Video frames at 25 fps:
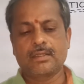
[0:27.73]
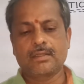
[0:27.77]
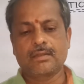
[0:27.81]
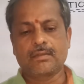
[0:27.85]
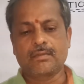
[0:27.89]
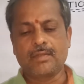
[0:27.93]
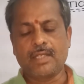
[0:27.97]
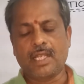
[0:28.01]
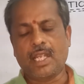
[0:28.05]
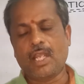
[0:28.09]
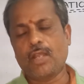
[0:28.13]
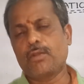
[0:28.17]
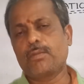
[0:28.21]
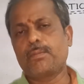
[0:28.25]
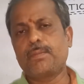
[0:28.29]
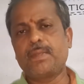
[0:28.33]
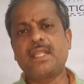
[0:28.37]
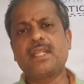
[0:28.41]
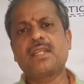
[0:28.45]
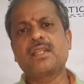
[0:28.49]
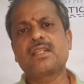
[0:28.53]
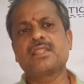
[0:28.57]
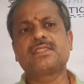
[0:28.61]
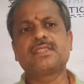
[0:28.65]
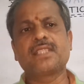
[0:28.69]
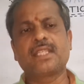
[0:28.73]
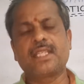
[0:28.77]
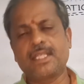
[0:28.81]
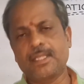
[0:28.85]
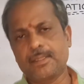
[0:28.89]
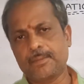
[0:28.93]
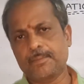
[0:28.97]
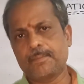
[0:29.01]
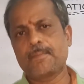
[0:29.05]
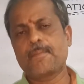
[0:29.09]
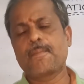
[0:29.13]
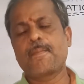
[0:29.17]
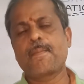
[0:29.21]
we have been listening
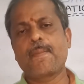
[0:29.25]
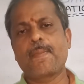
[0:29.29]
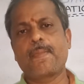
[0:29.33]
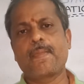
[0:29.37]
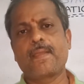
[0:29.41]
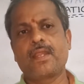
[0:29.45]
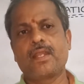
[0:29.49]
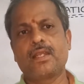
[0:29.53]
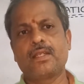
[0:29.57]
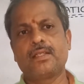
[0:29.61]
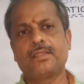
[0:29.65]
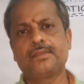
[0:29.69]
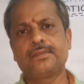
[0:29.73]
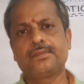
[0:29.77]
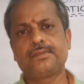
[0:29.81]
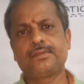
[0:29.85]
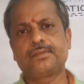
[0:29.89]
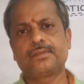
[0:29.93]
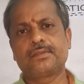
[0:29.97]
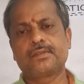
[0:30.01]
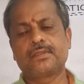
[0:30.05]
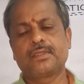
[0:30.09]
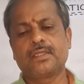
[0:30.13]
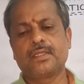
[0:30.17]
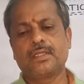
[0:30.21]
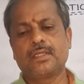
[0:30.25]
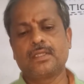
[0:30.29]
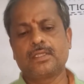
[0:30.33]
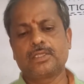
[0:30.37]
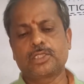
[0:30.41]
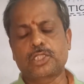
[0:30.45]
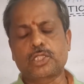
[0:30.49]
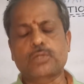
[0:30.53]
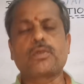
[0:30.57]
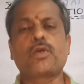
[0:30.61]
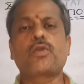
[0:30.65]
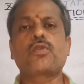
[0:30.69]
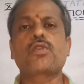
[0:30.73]

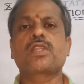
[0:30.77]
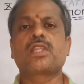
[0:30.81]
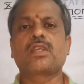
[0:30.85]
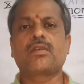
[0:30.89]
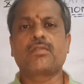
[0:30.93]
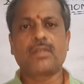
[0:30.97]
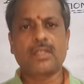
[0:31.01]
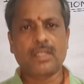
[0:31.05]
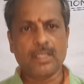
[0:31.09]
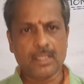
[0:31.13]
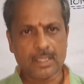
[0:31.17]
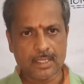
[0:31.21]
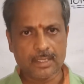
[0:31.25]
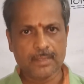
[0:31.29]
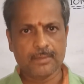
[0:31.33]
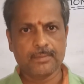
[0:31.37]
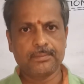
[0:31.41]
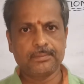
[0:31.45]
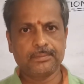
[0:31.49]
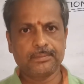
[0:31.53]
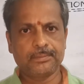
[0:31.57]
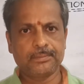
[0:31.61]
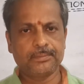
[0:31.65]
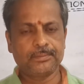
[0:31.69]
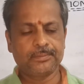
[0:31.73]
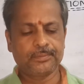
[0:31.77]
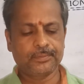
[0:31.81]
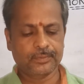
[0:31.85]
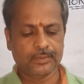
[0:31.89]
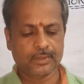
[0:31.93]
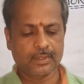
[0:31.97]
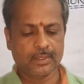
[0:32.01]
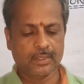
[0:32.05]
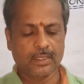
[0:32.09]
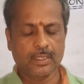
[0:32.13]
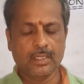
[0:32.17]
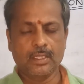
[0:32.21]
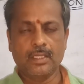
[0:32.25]
throughout the world.
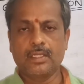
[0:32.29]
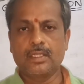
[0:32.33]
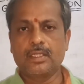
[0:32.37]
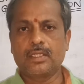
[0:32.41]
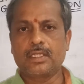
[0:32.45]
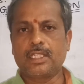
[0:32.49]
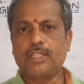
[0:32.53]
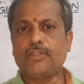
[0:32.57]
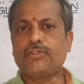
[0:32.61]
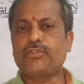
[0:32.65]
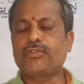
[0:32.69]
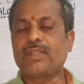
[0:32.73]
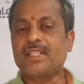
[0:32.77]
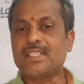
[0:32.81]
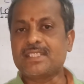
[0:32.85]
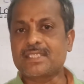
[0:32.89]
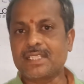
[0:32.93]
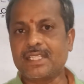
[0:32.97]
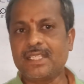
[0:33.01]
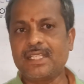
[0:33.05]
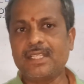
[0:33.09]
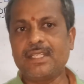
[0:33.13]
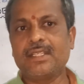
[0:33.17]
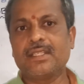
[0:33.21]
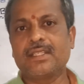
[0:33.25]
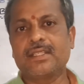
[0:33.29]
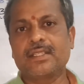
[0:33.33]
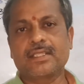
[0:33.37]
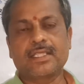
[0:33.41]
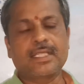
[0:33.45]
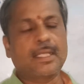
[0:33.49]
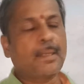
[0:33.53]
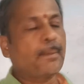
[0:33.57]
If we see the